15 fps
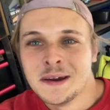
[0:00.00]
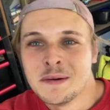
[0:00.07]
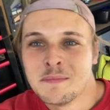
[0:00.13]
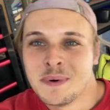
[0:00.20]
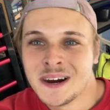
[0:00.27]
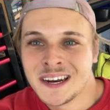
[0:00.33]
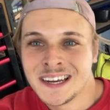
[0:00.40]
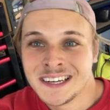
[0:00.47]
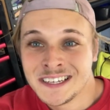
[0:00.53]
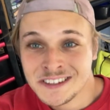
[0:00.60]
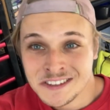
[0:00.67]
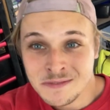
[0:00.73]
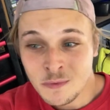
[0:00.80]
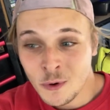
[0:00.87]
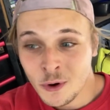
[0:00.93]
but it
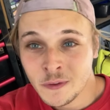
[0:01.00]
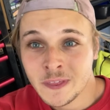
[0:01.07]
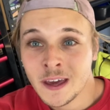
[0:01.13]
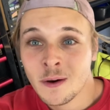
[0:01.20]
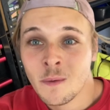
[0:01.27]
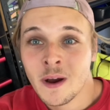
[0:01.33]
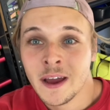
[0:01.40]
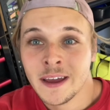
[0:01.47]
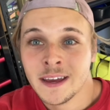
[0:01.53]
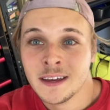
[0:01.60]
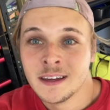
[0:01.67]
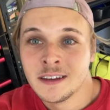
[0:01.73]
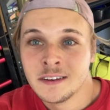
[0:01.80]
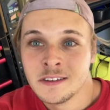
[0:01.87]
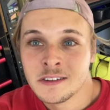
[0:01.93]
doesn't work that way.
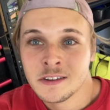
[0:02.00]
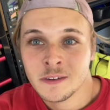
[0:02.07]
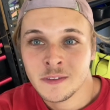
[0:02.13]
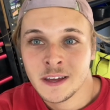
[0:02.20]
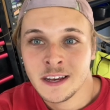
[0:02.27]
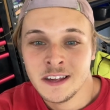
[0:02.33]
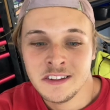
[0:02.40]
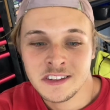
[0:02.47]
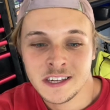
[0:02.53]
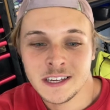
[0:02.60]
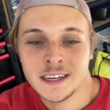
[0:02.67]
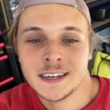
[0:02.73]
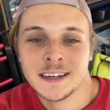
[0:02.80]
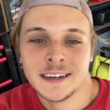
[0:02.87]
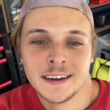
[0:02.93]
It's not that
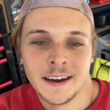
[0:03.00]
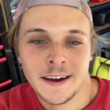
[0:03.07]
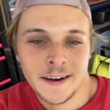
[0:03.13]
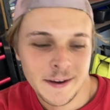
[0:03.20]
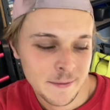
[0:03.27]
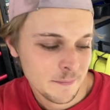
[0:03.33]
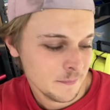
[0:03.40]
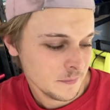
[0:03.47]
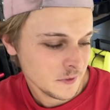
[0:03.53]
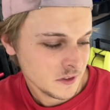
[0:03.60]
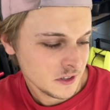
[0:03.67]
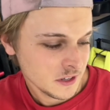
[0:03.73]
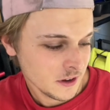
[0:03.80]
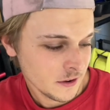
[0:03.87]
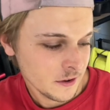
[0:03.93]
easy.
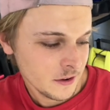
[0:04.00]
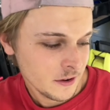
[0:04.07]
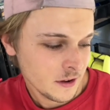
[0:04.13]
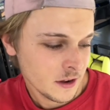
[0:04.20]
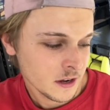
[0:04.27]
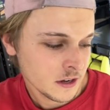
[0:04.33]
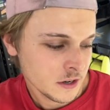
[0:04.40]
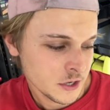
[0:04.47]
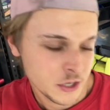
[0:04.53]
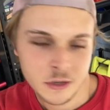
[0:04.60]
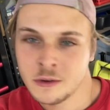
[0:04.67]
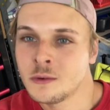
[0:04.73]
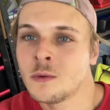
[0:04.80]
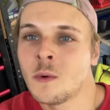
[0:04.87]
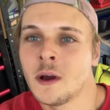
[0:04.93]
So I'm going to show
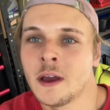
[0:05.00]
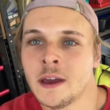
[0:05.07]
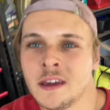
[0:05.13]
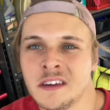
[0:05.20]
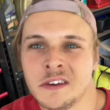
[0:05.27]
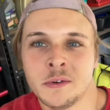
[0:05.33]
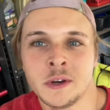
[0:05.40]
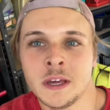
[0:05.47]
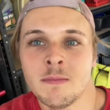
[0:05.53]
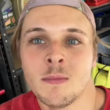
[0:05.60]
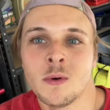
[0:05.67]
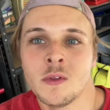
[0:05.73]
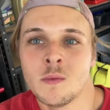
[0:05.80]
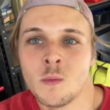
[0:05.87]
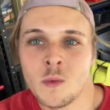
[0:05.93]
you a way. You'll need more
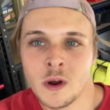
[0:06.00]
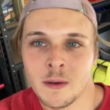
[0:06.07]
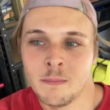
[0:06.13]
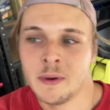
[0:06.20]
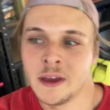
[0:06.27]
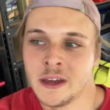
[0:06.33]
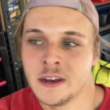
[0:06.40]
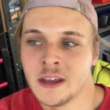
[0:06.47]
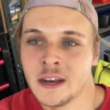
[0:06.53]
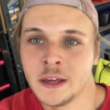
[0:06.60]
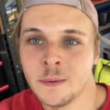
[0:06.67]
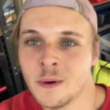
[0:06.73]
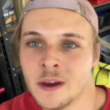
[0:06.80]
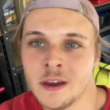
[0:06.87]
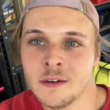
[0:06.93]
than one pen
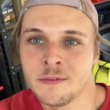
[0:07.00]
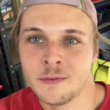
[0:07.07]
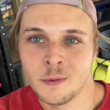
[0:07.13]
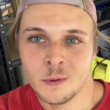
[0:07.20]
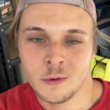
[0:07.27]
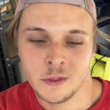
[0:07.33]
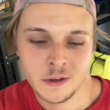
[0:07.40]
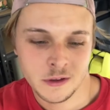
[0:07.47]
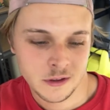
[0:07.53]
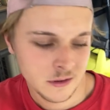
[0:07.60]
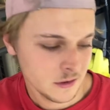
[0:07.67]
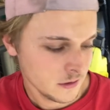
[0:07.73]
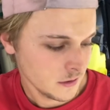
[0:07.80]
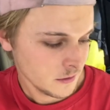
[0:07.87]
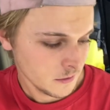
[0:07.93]
anyway for
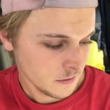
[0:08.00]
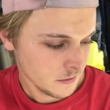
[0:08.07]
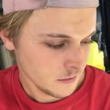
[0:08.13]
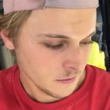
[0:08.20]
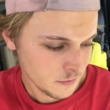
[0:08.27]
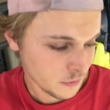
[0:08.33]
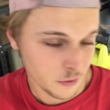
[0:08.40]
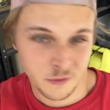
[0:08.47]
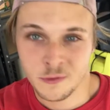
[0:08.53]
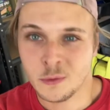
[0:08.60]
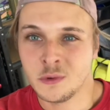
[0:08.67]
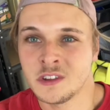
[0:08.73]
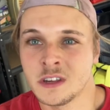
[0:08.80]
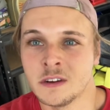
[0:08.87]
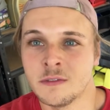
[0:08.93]
a full
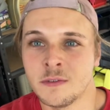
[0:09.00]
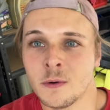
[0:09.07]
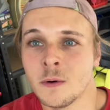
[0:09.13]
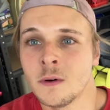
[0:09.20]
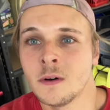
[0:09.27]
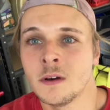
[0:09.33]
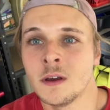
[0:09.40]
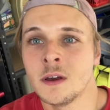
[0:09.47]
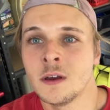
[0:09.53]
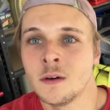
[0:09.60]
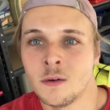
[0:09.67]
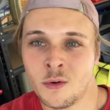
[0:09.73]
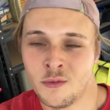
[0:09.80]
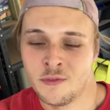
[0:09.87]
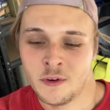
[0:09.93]
set of four
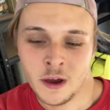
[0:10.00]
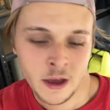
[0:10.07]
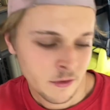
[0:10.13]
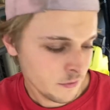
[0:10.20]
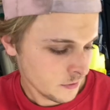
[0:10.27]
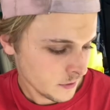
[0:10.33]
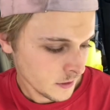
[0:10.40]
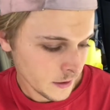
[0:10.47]
or five.